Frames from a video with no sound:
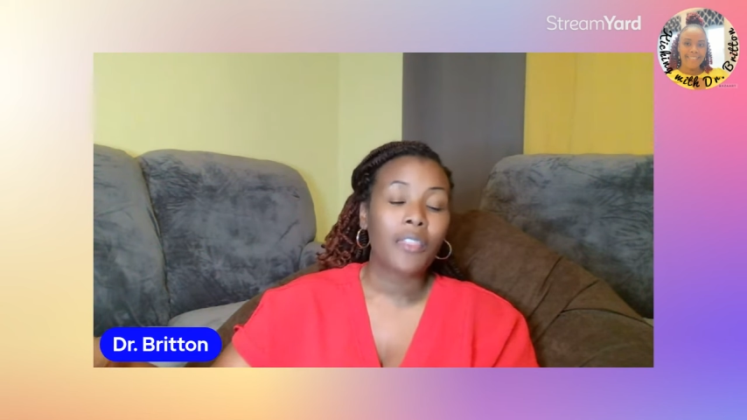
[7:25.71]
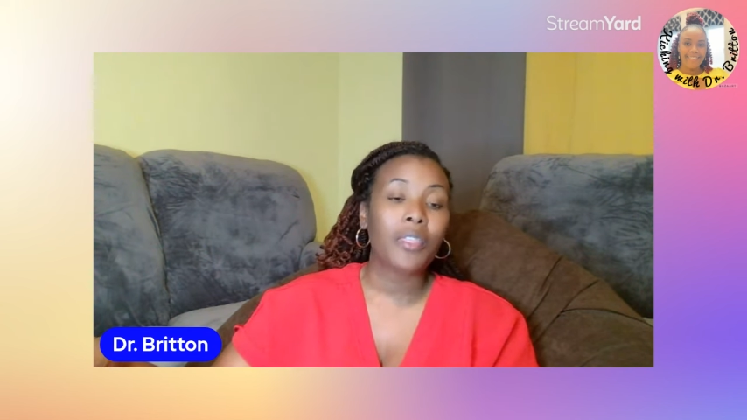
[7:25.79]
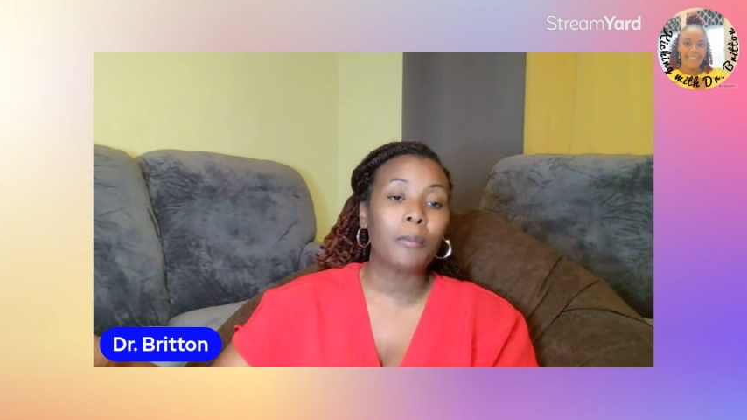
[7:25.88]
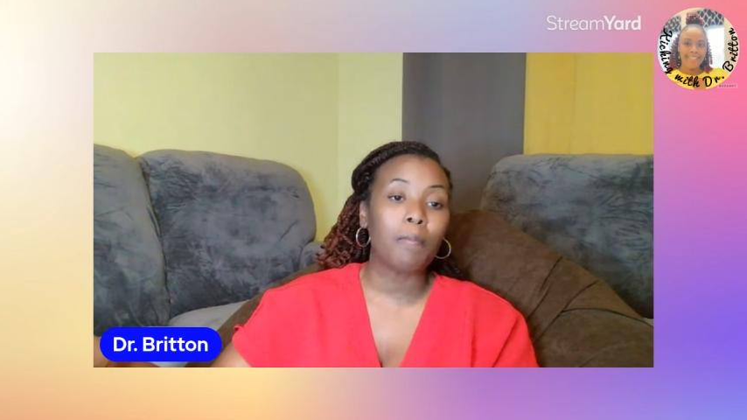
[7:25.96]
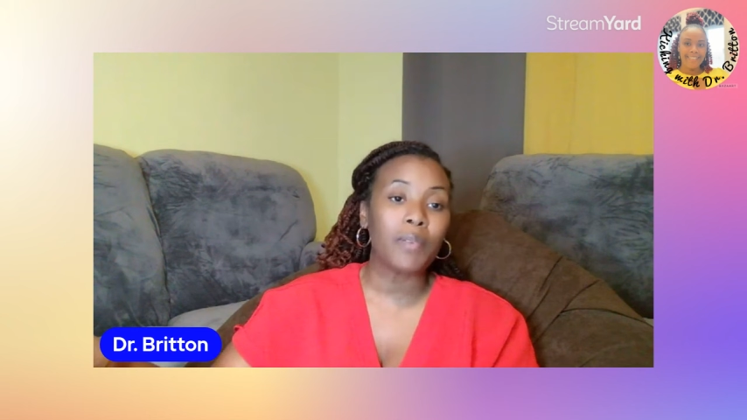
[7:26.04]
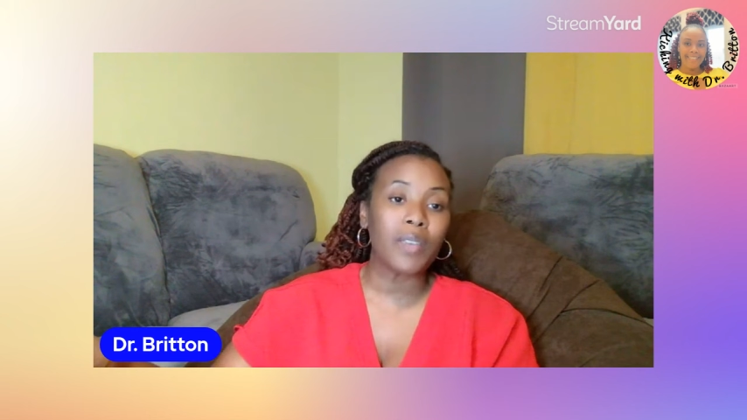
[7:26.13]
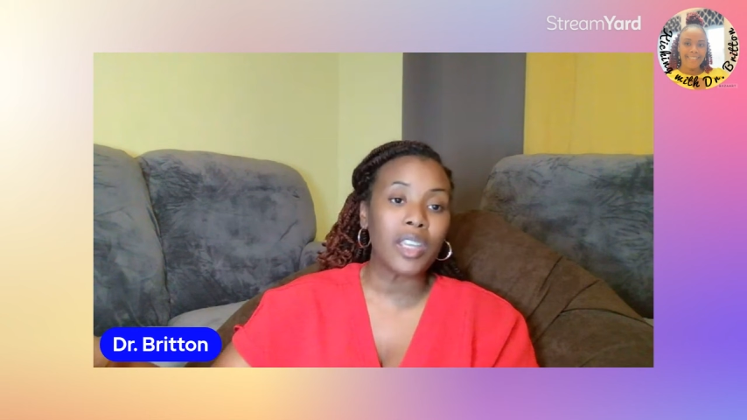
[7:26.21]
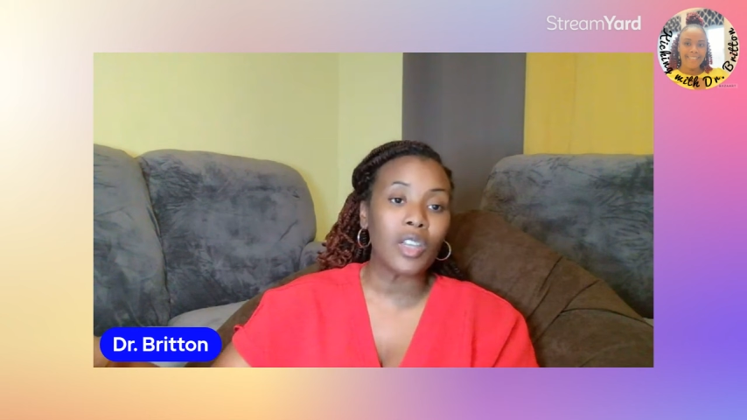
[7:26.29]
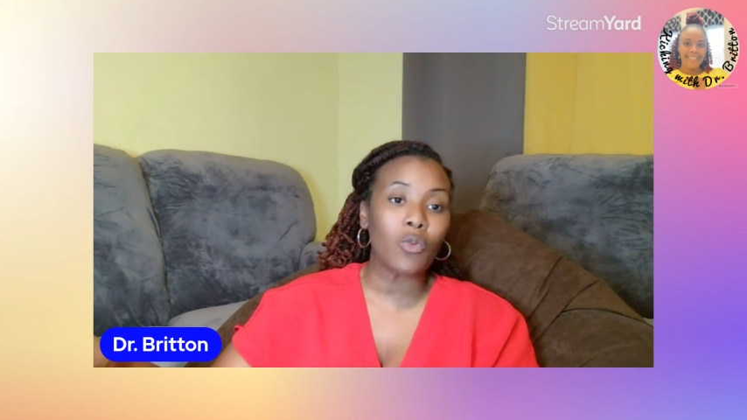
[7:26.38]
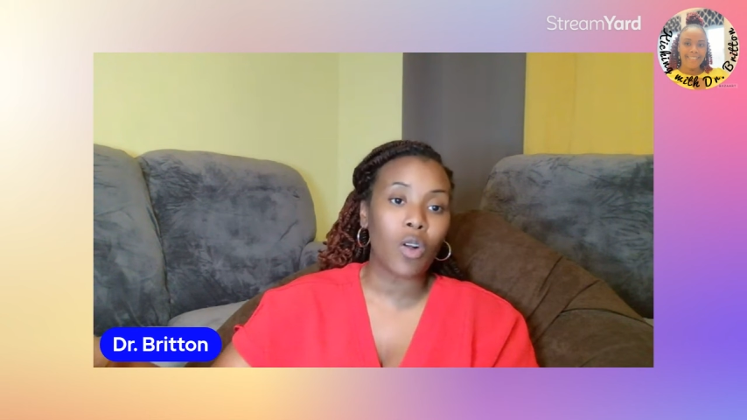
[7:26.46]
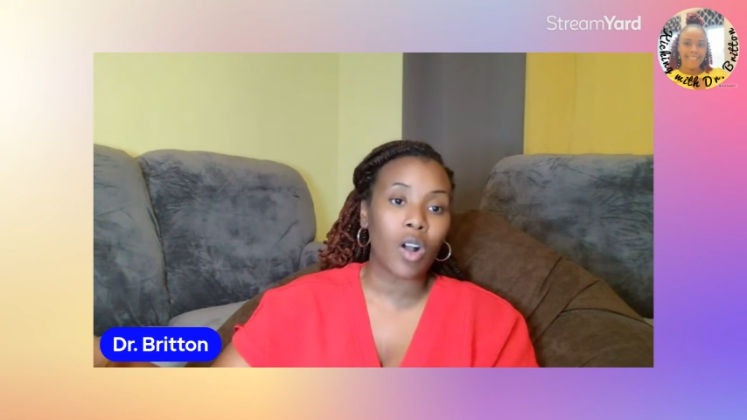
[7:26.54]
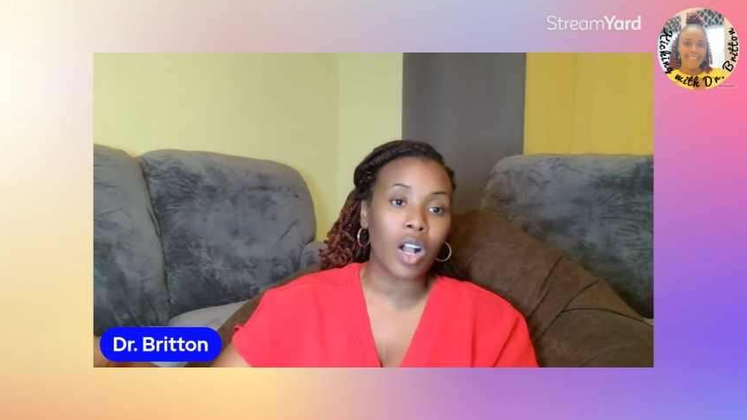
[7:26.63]
the
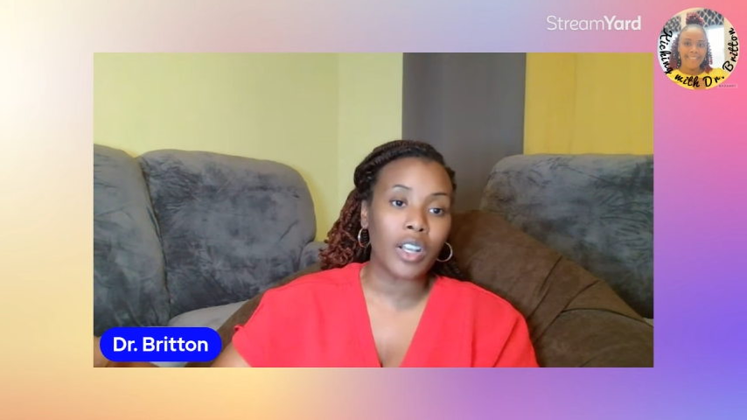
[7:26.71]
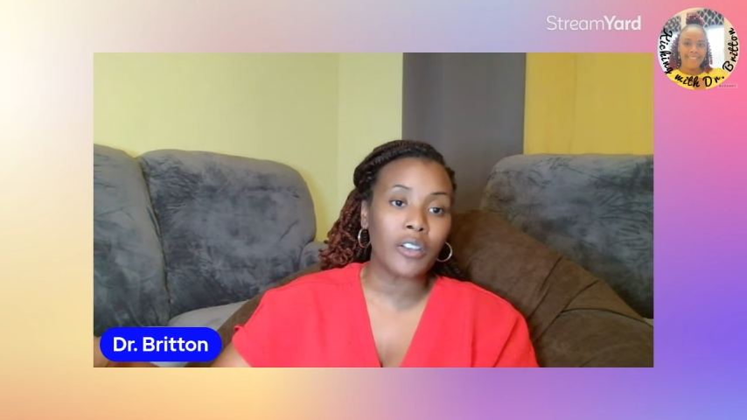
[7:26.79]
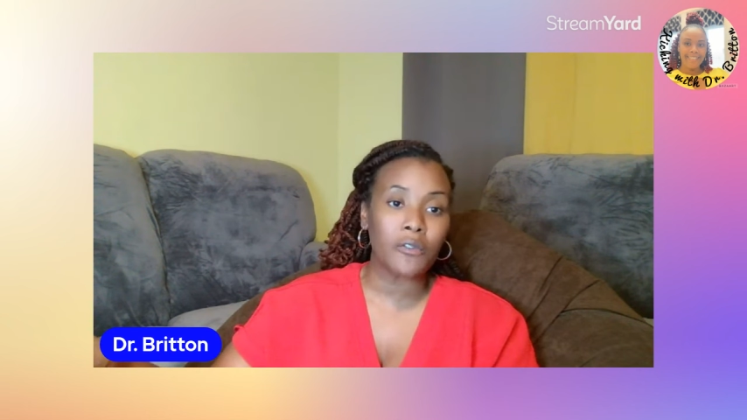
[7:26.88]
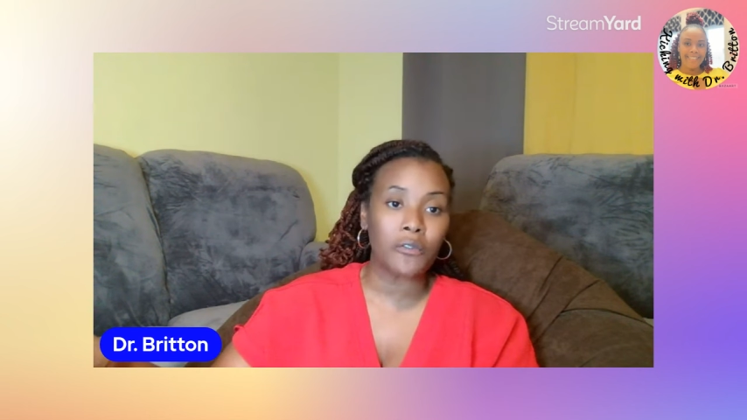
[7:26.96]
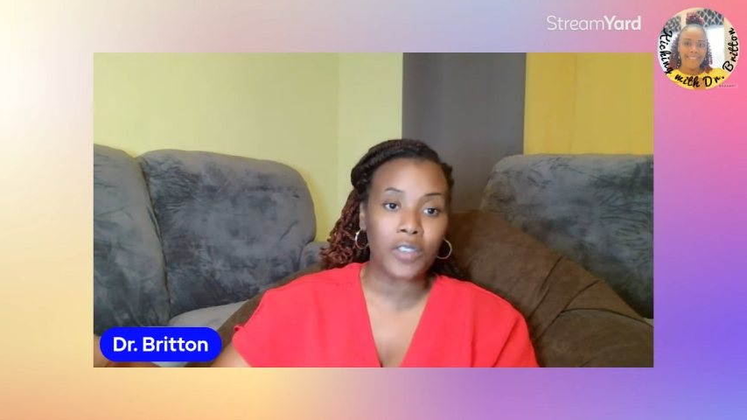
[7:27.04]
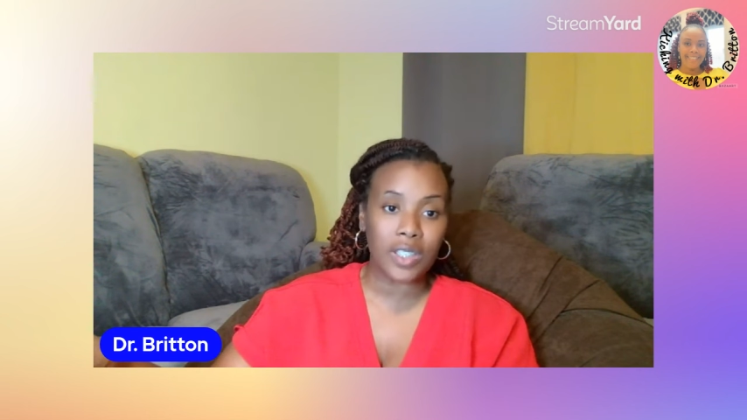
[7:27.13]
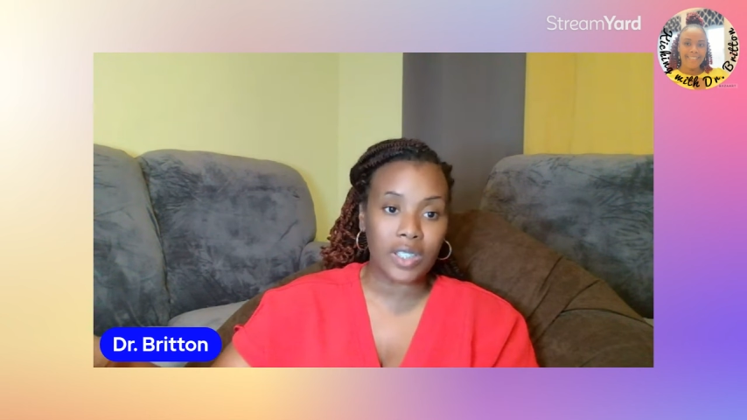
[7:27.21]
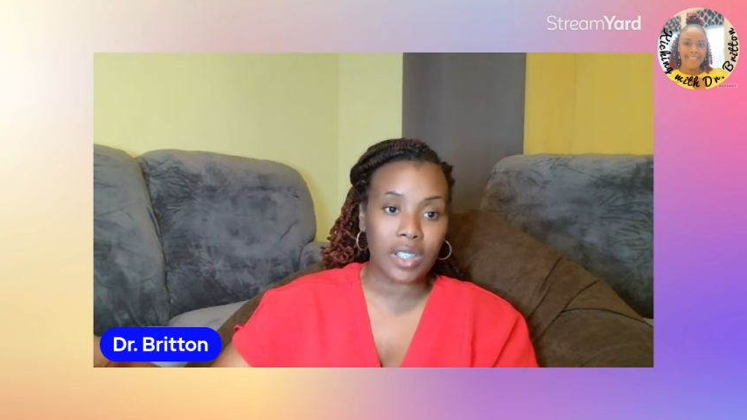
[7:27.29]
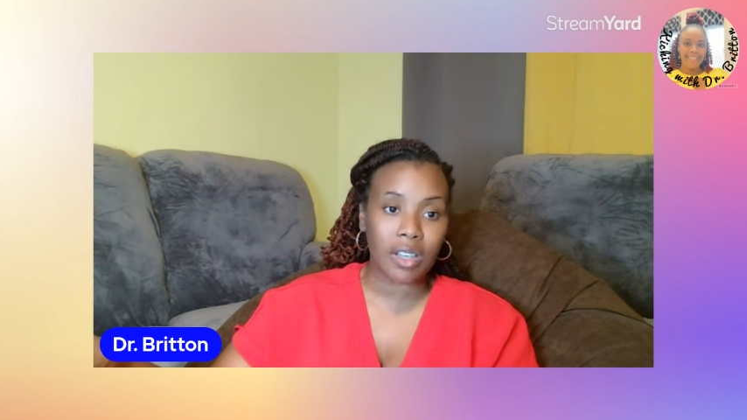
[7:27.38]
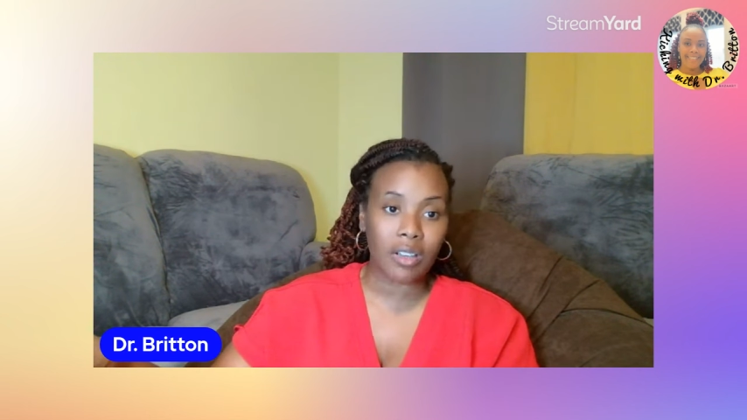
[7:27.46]
B1 visa.